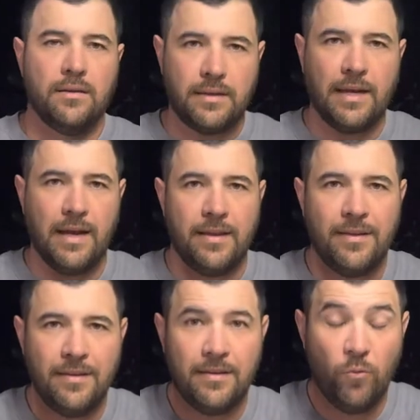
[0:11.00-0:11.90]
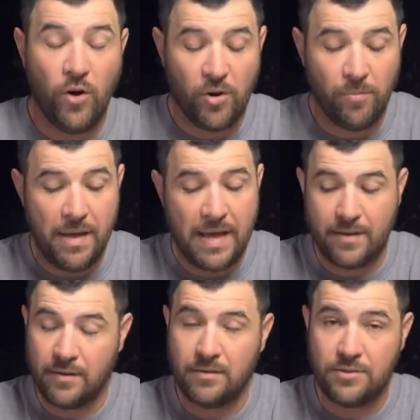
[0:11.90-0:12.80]
G'day, welcome back,
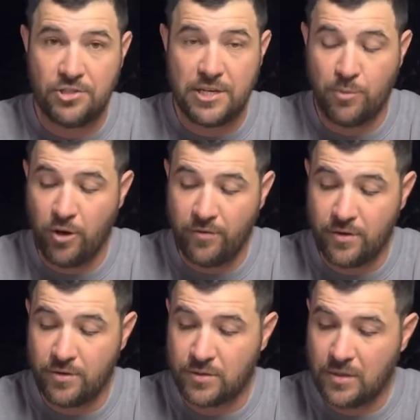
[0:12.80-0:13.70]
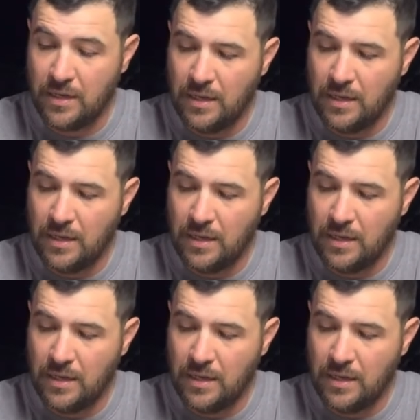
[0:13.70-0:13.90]
Gez Beer Reviews.